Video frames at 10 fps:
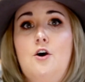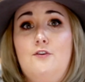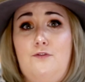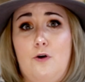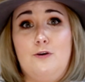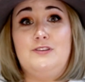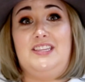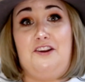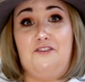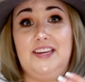photos
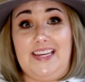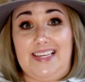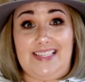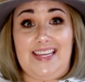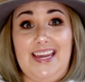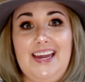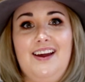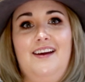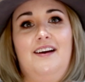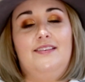that are easy,
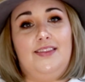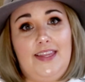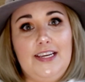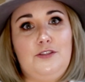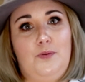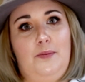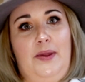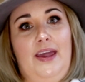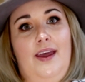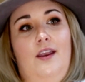this would
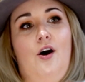be it.